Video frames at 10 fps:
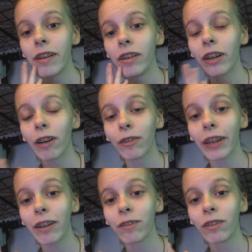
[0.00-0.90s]
look out for
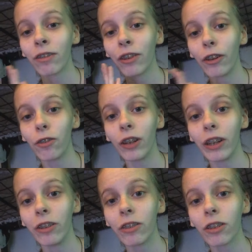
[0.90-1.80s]
that, for those
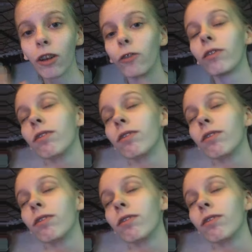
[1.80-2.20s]
videos. Oh,